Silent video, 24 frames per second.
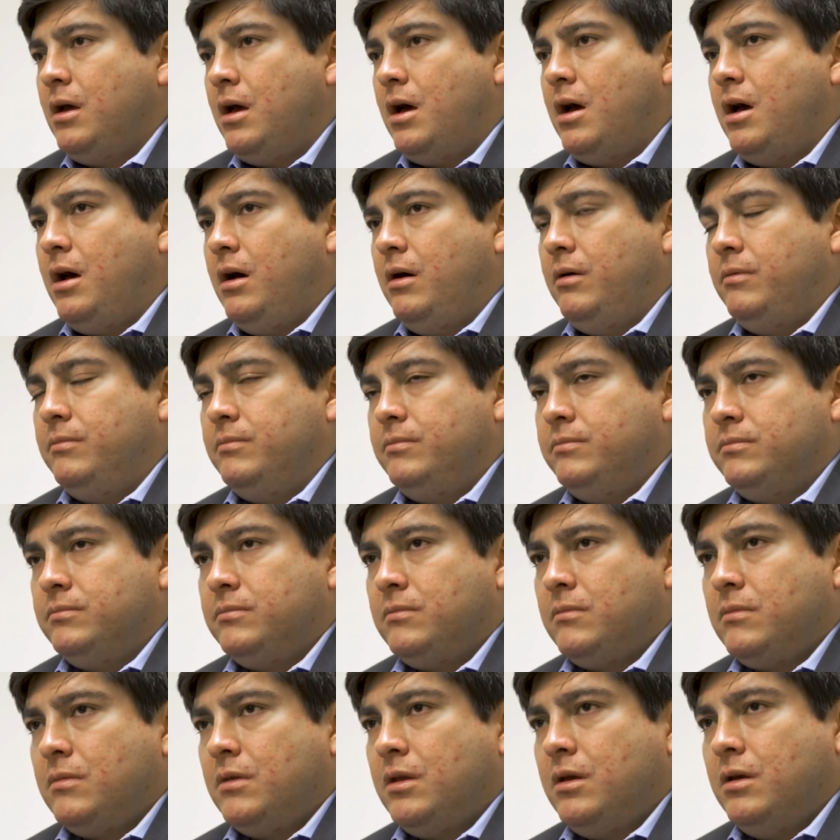Um,
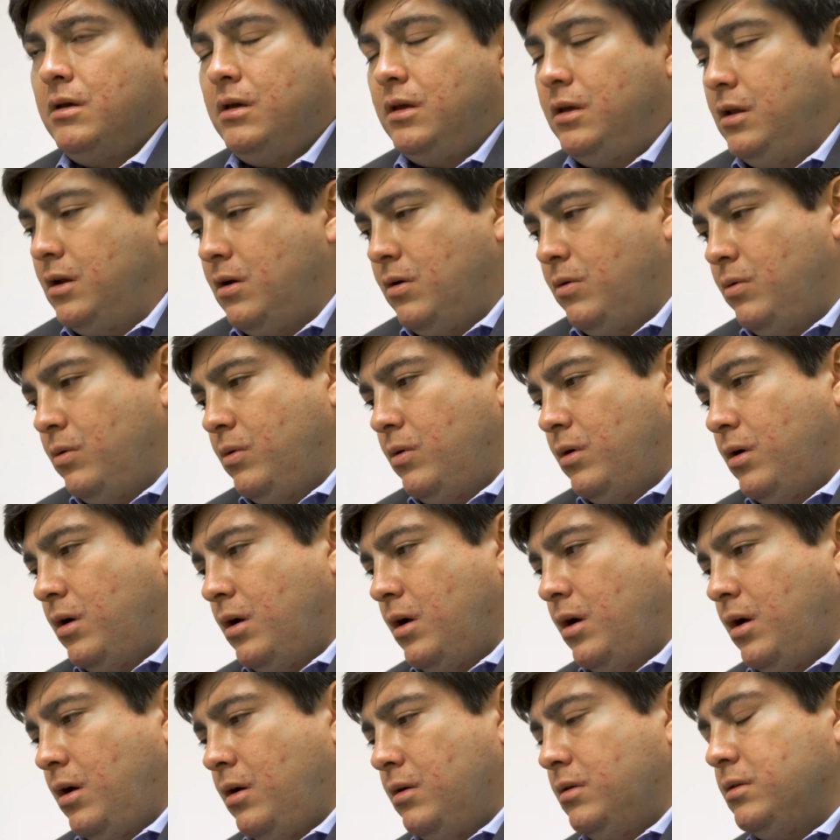you know,
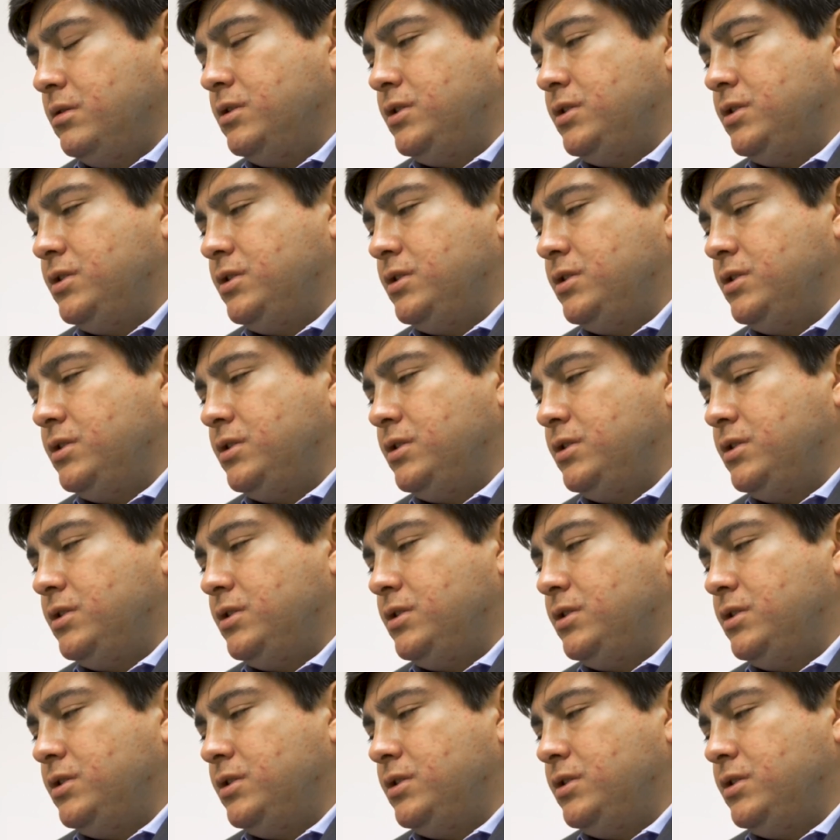uh,